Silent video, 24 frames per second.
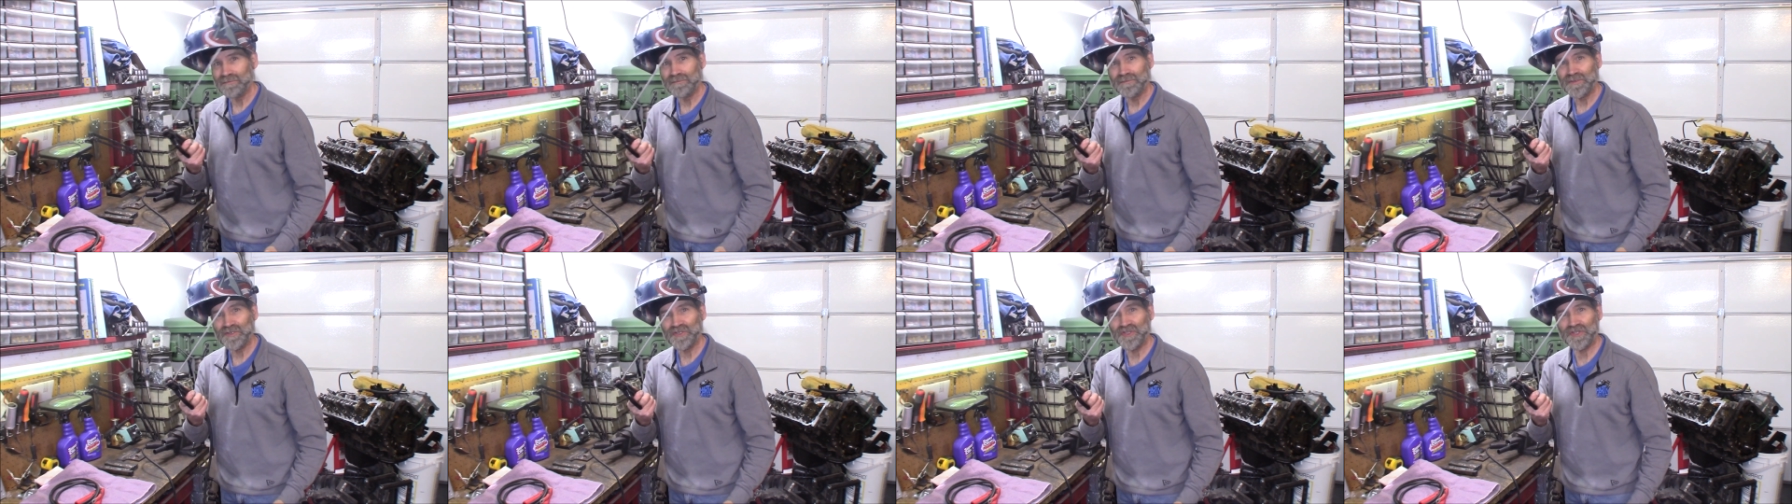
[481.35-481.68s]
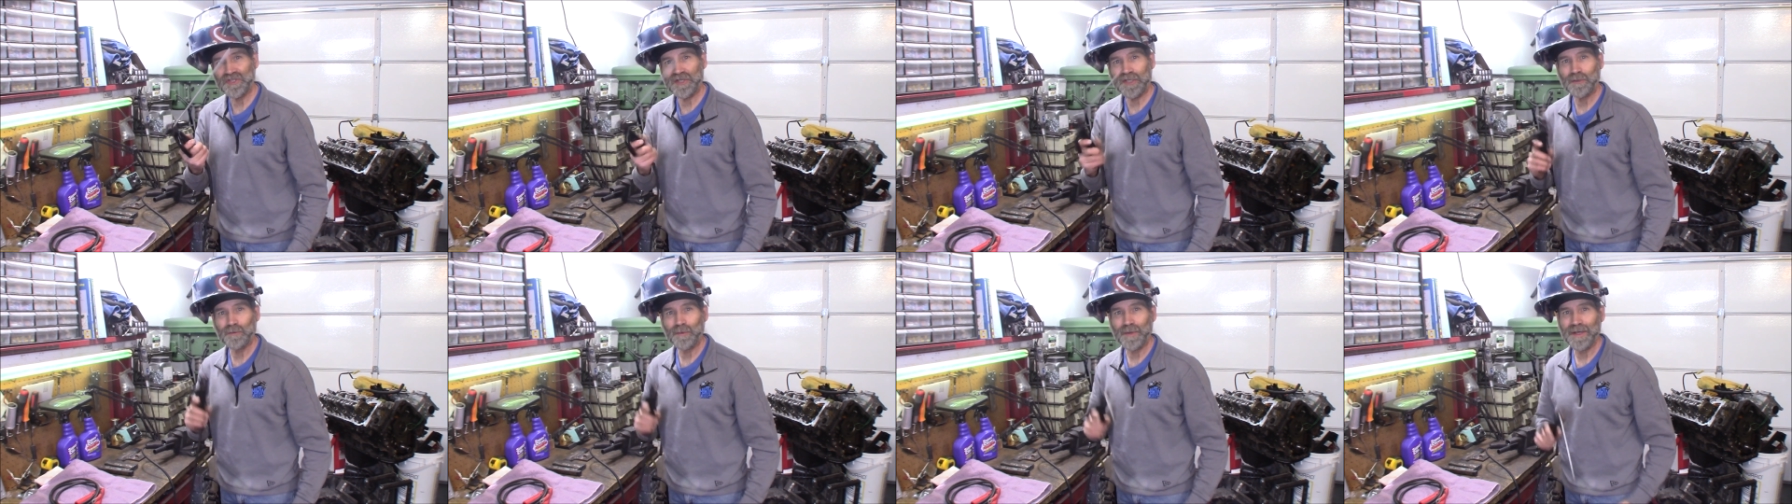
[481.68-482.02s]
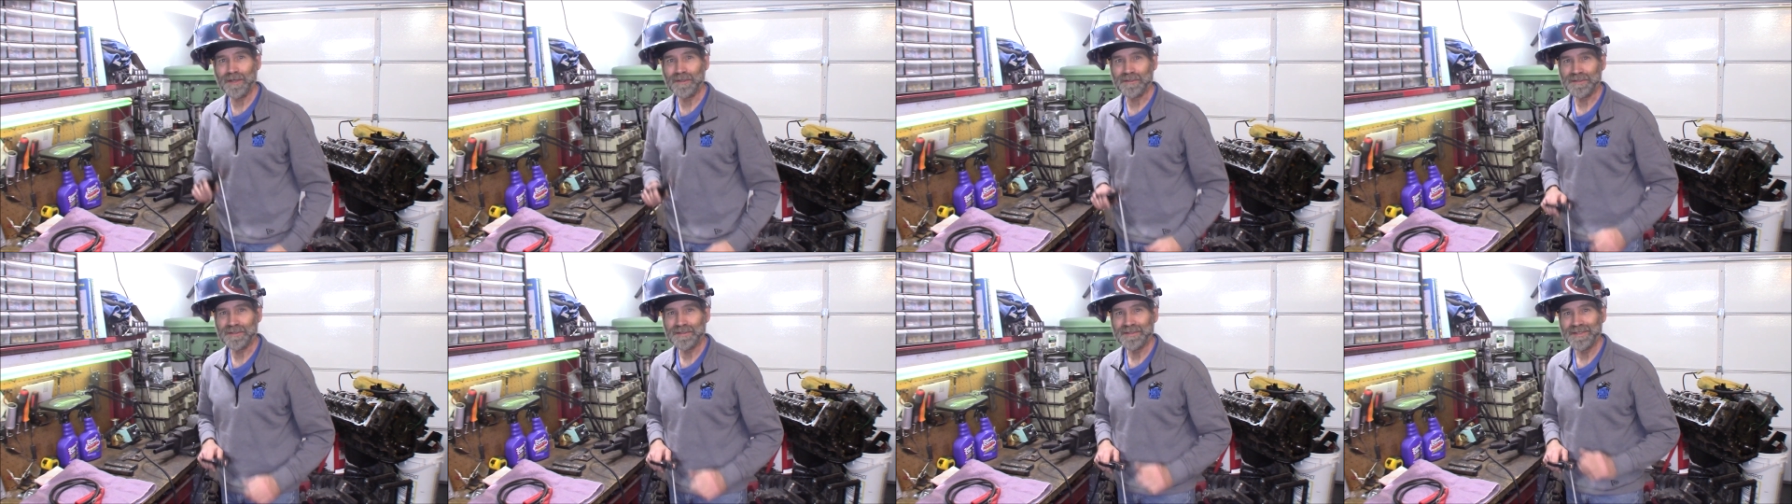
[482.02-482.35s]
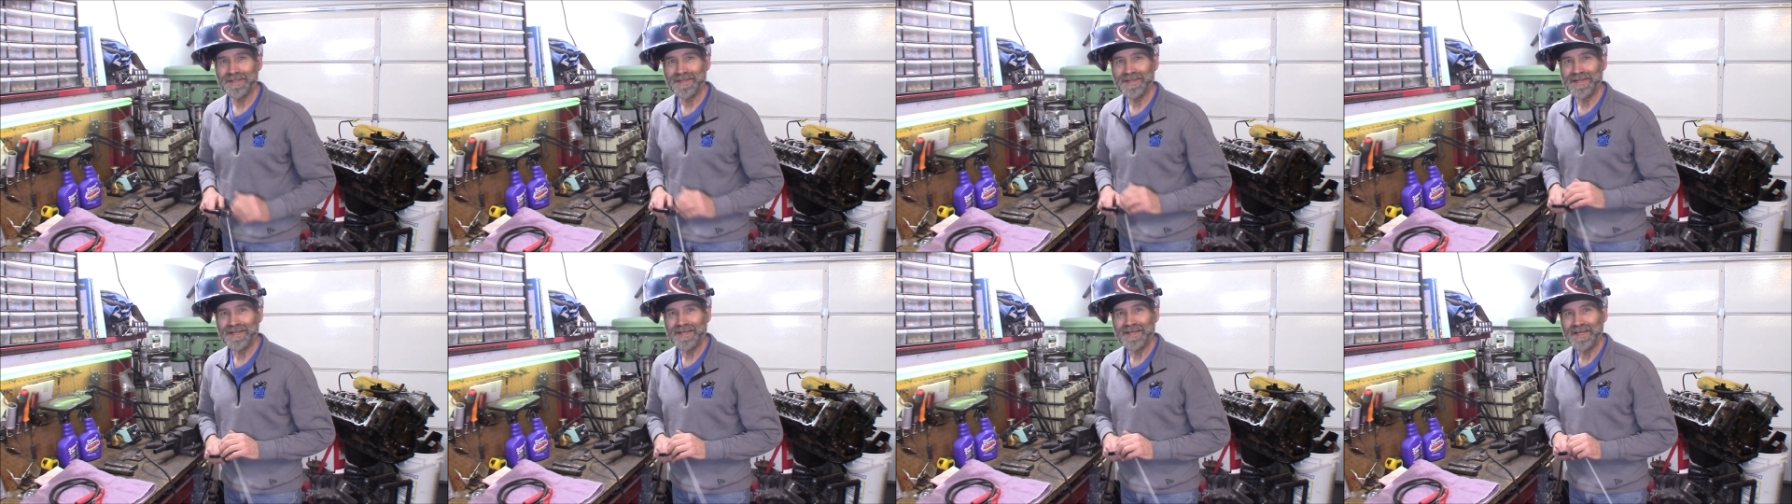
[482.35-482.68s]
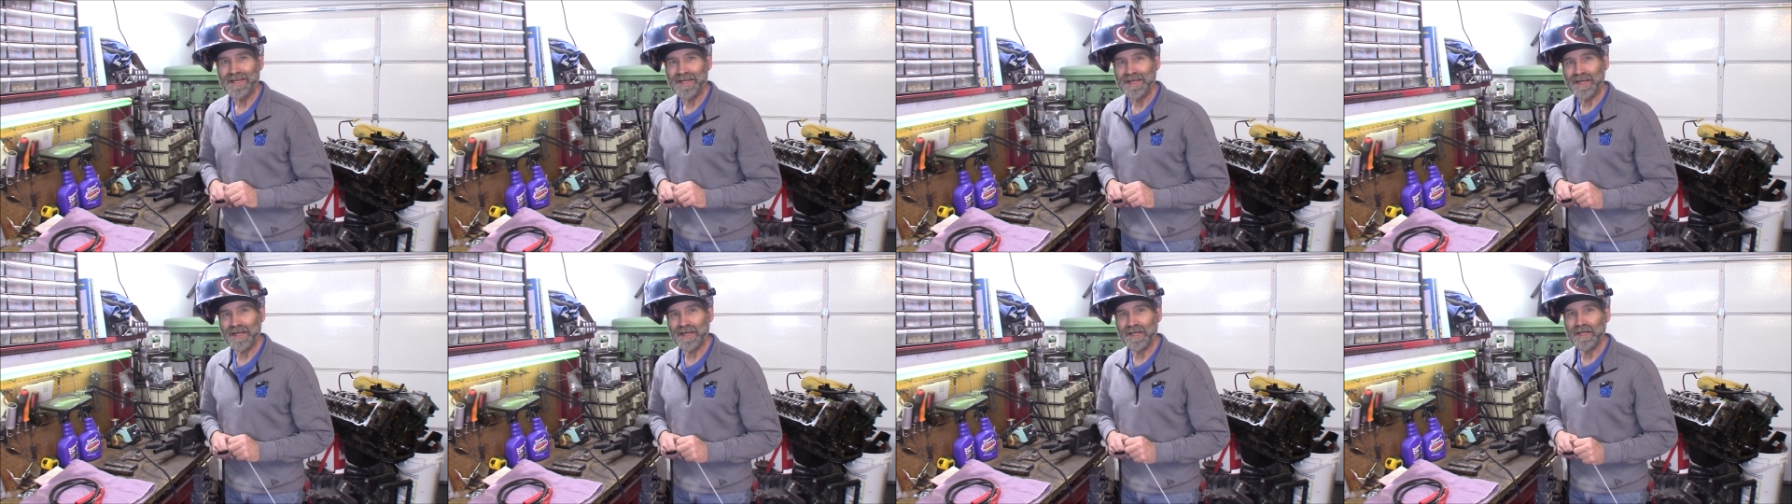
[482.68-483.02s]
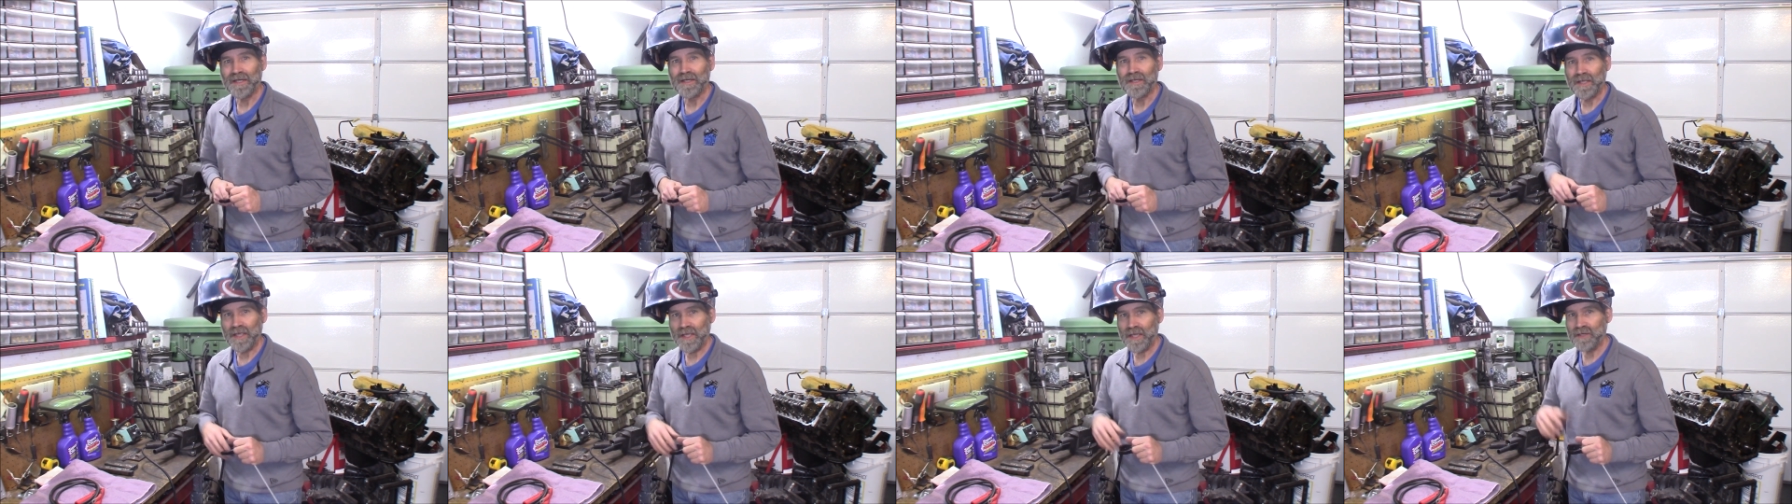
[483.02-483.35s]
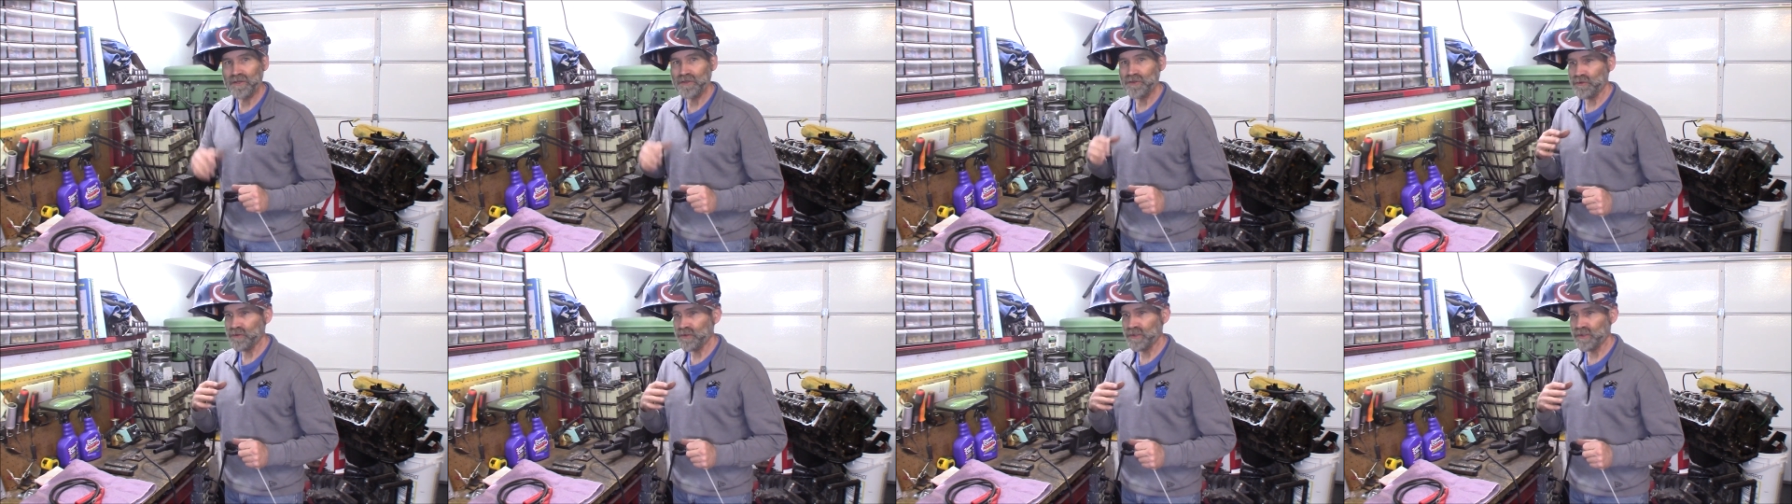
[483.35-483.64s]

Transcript: stick weld. Uh, and you can